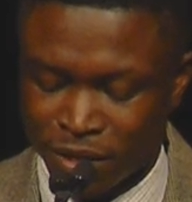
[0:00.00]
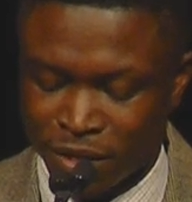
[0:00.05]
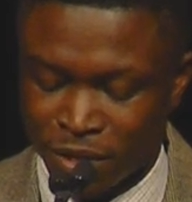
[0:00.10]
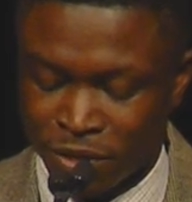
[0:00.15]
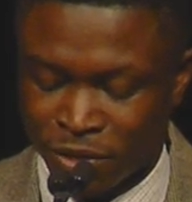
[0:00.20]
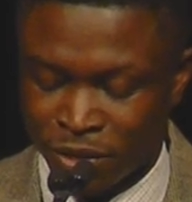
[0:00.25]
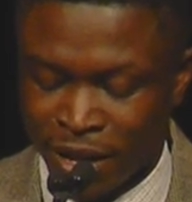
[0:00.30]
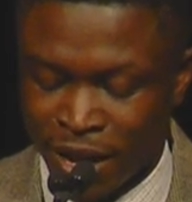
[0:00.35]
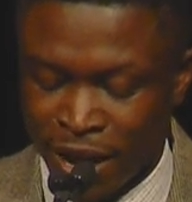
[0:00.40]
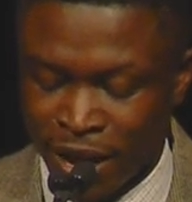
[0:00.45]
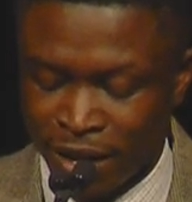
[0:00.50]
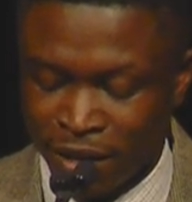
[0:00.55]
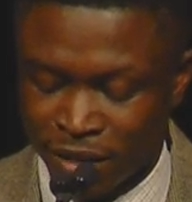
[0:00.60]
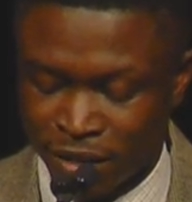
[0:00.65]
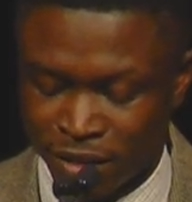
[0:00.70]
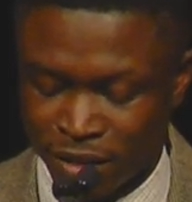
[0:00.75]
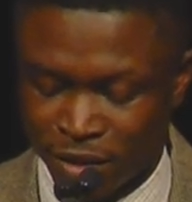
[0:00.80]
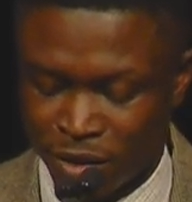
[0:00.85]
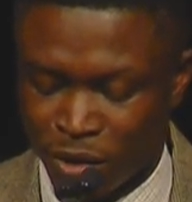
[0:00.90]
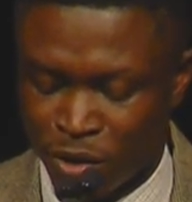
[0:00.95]
Today,
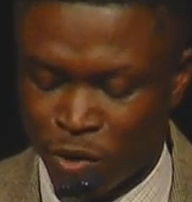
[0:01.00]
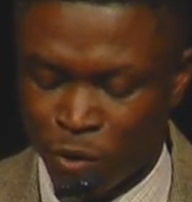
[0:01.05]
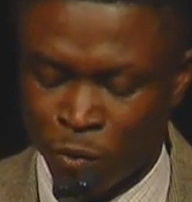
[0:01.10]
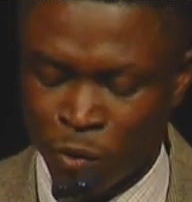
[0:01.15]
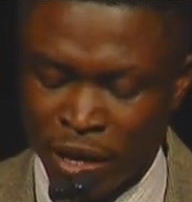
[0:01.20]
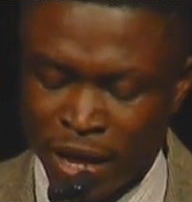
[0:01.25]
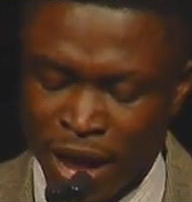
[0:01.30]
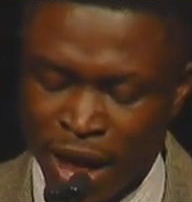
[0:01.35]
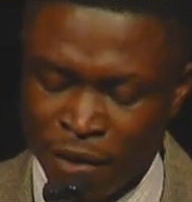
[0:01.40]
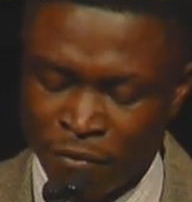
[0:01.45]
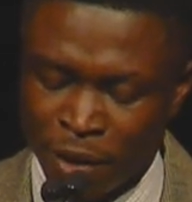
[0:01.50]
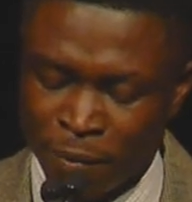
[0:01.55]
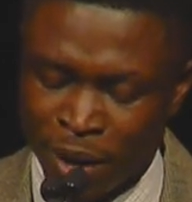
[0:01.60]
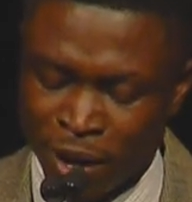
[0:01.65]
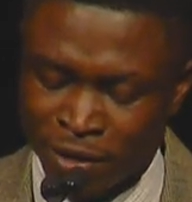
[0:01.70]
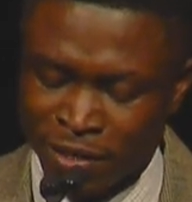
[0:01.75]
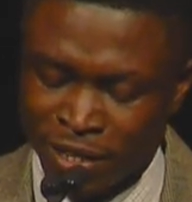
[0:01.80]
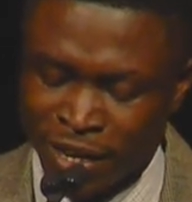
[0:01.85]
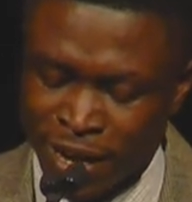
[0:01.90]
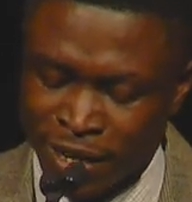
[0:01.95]
we have
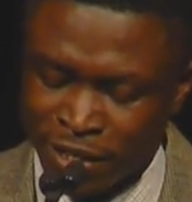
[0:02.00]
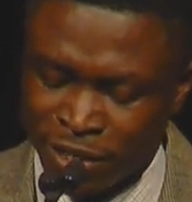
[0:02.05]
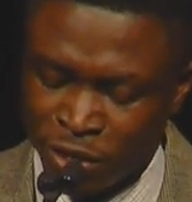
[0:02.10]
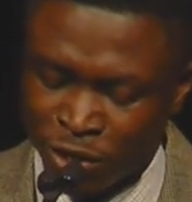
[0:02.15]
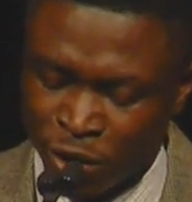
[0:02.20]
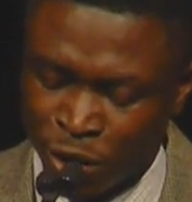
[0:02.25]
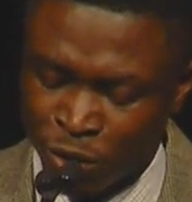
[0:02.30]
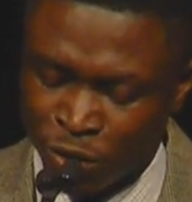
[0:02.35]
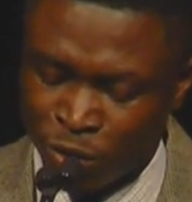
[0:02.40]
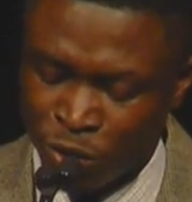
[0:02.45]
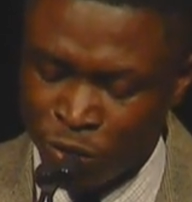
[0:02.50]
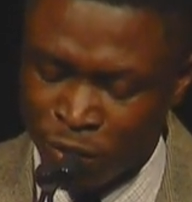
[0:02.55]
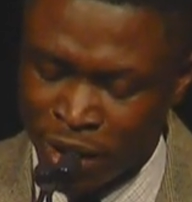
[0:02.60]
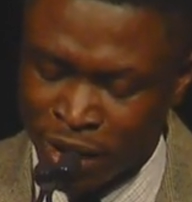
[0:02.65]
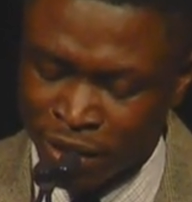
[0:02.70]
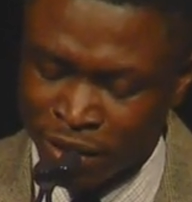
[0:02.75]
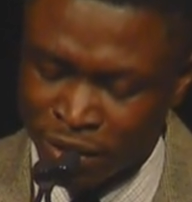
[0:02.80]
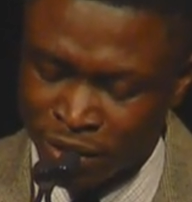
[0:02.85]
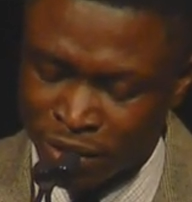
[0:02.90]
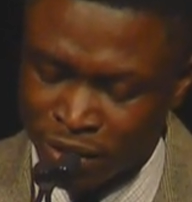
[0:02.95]
about 30 young
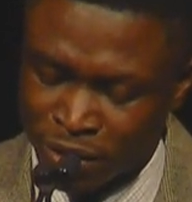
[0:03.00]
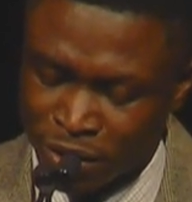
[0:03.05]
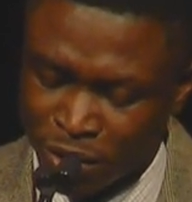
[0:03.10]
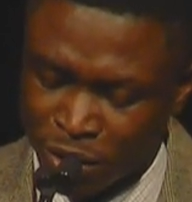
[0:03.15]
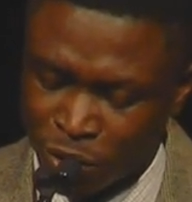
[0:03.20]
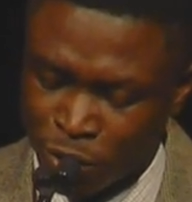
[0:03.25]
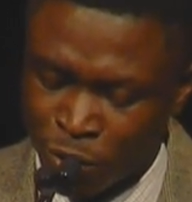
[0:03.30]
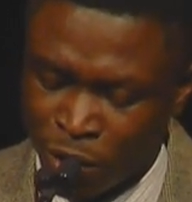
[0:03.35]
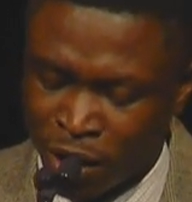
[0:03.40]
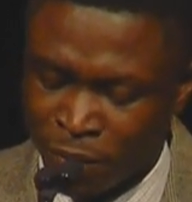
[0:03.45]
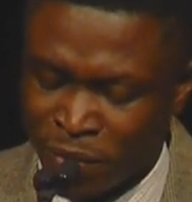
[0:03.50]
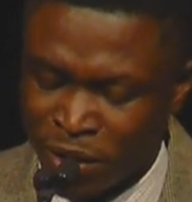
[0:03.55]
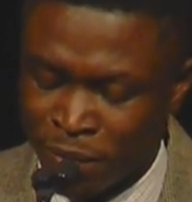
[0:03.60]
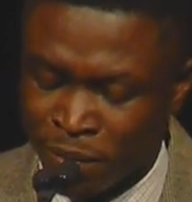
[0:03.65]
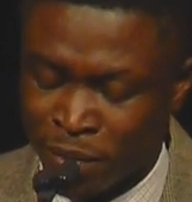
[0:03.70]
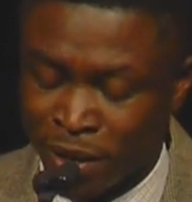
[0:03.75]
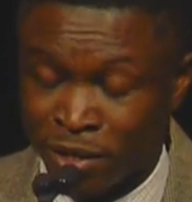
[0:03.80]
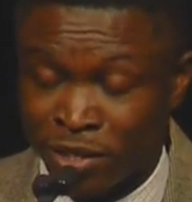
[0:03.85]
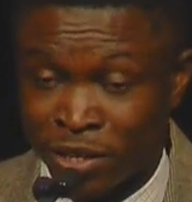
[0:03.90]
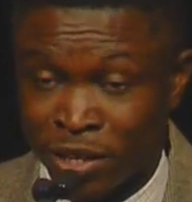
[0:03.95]
women who are
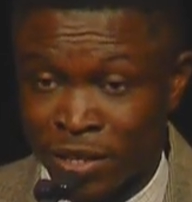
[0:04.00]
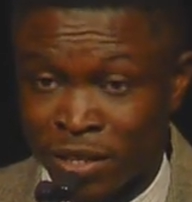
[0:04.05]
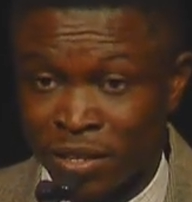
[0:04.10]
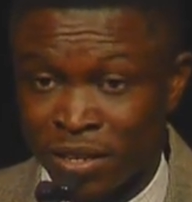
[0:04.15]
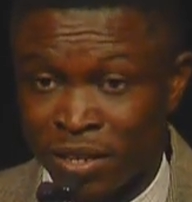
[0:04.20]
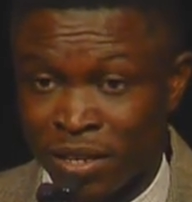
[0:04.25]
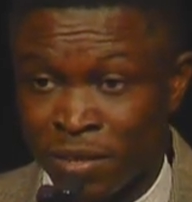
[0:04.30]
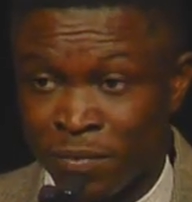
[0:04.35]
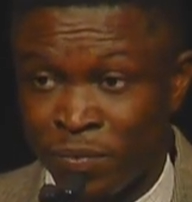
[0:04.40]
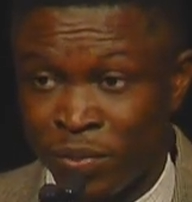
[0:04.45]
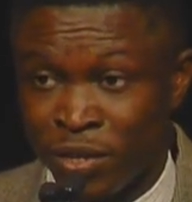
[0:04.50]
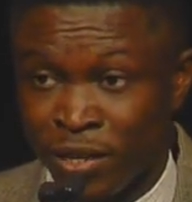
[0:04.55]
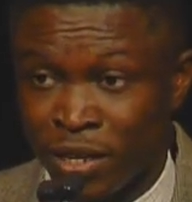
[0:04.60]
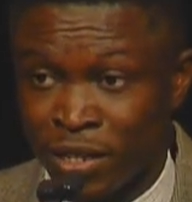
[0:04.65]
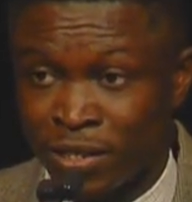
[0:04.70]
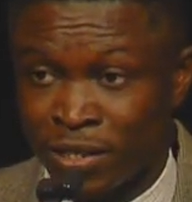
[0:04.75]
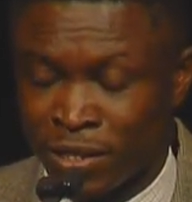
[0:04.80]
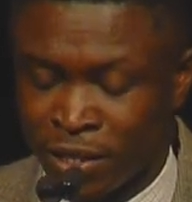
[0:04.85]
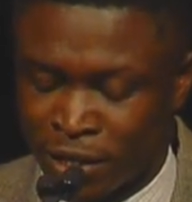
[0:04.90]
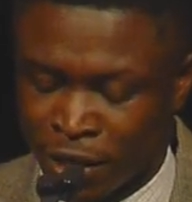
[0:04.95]
being mentored in
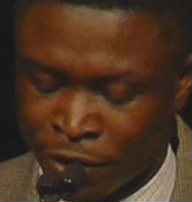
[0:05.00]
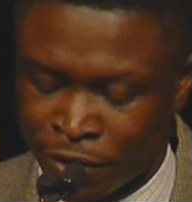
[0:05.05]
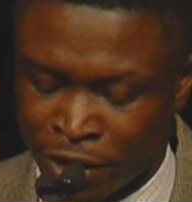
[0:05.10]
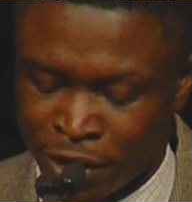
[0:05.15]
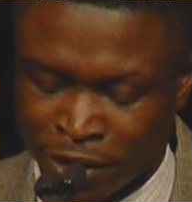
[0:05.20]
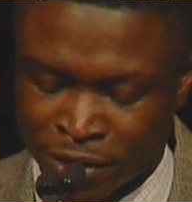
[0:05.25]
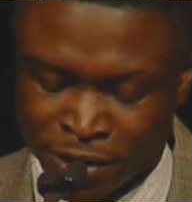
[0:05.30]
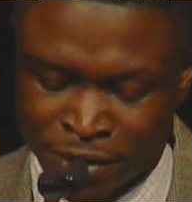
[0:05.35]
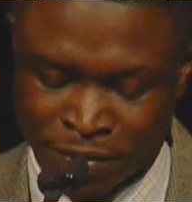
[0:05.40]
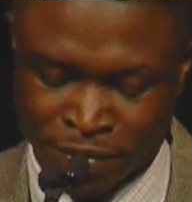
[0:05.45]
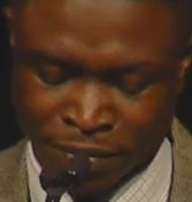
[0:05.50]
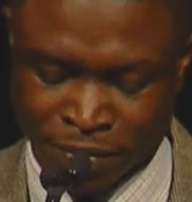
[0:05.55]
PhD careers.